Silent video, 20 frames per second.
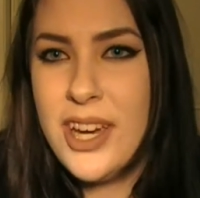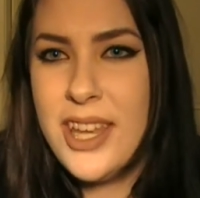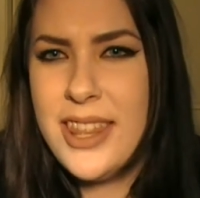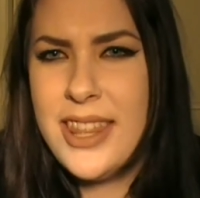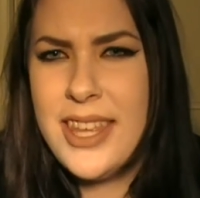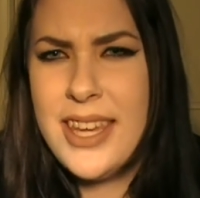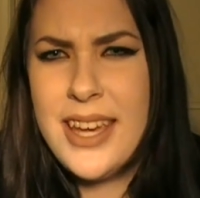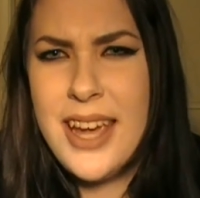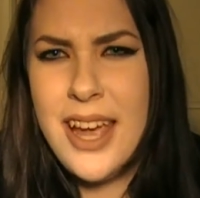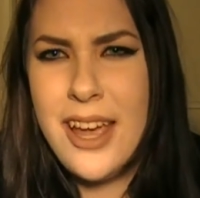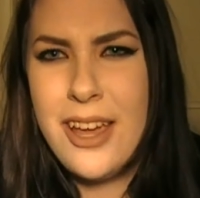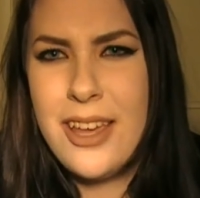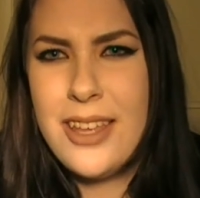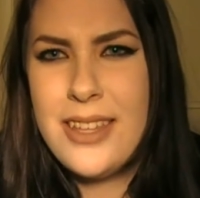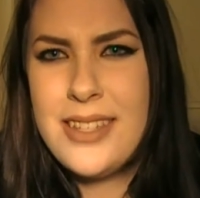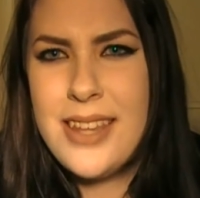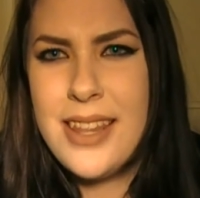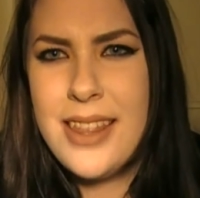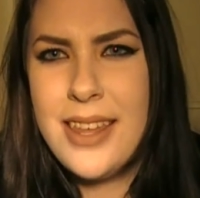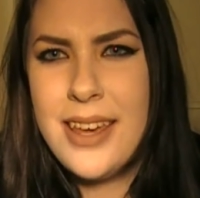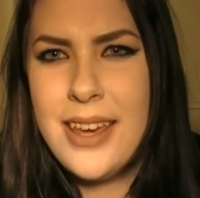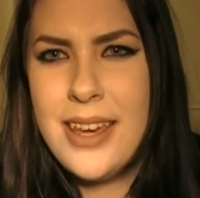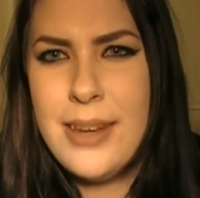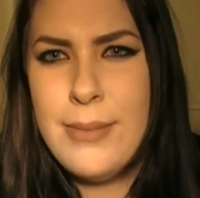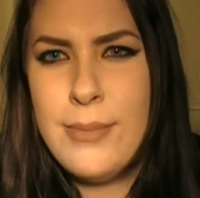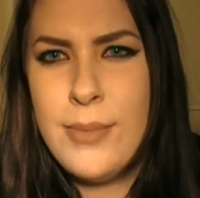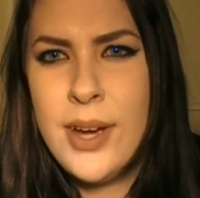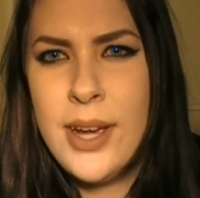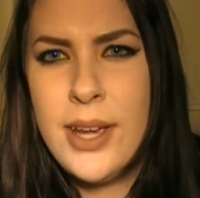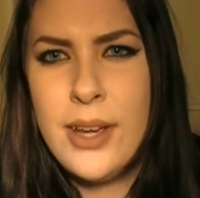I think I said that
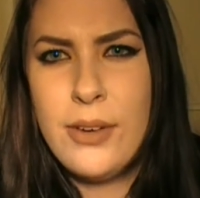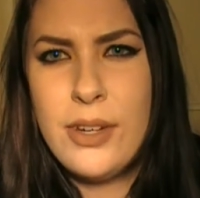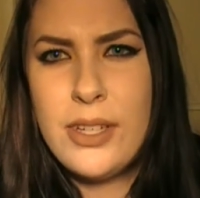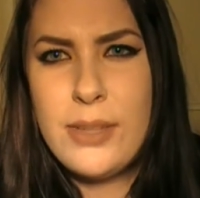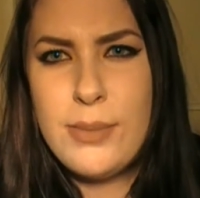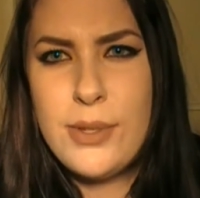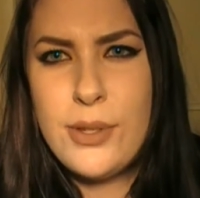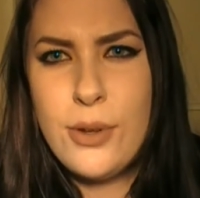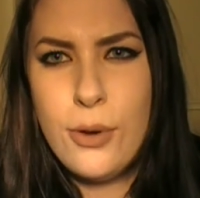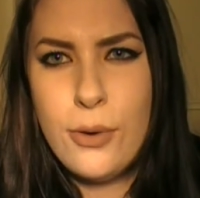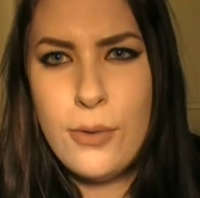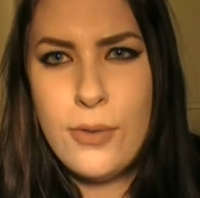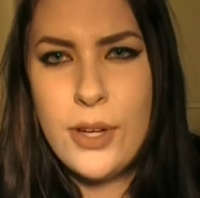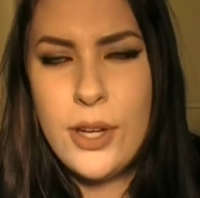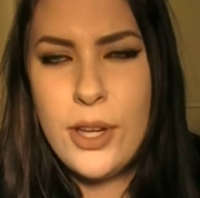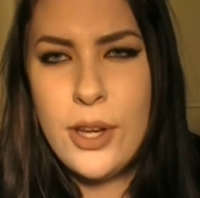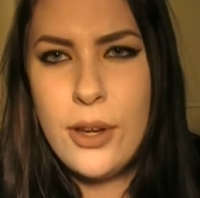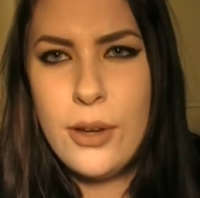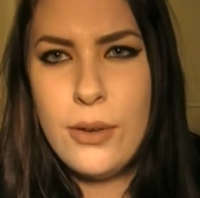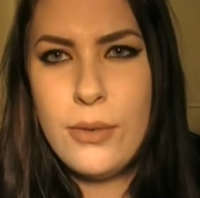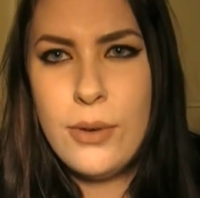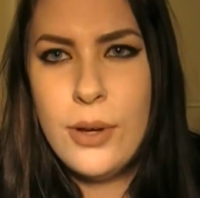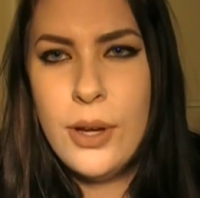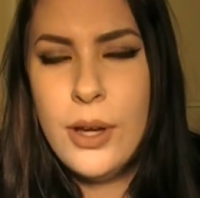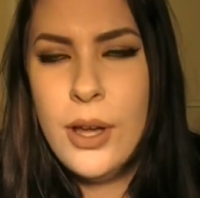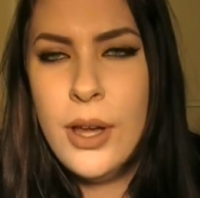in my Christmas haul video.